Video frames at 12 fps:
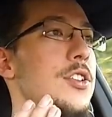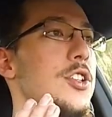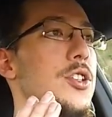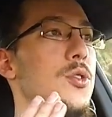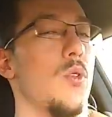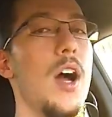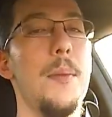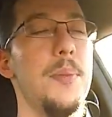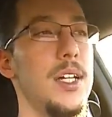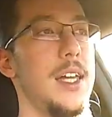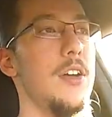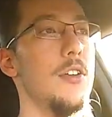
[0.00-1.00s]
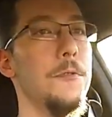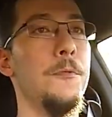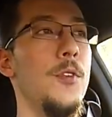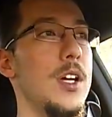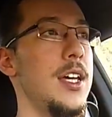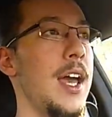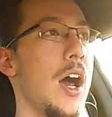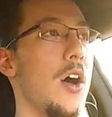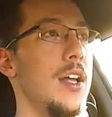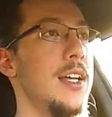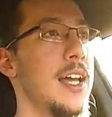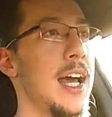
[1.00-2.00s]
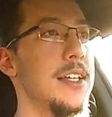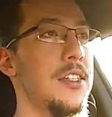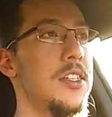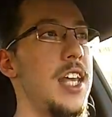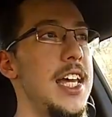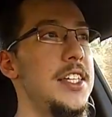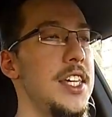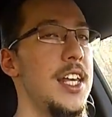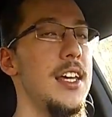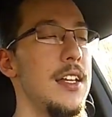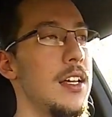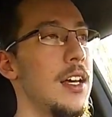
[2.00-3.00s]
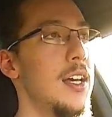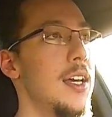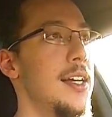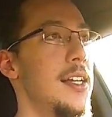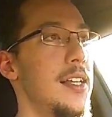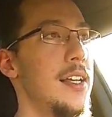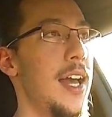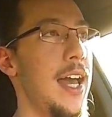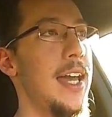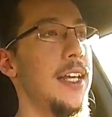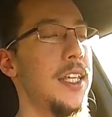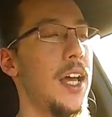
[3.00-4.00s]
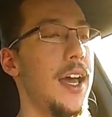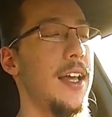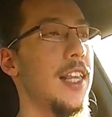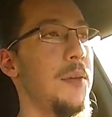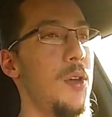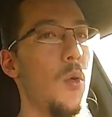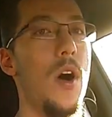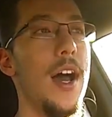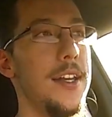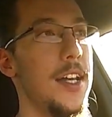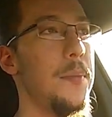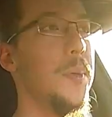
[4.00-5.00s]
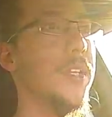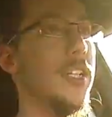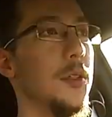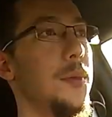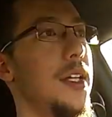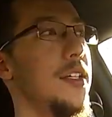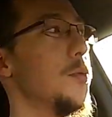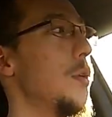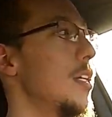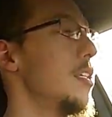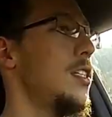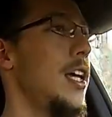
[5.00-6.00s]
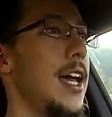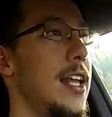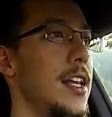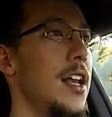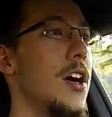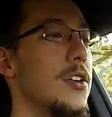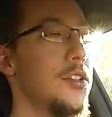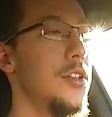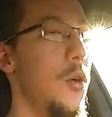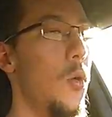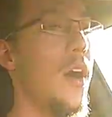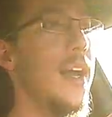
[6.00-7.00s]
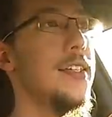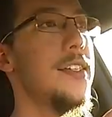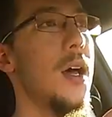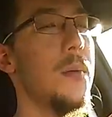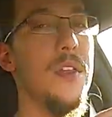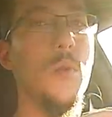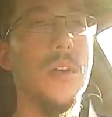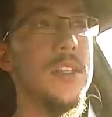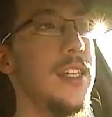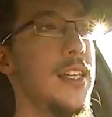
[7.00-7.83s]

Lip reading: drop a gear and freak out. It kind of stays in it. Hang tight, let me wind up a little bit is what it's saying, you know. So it winds up, and then once it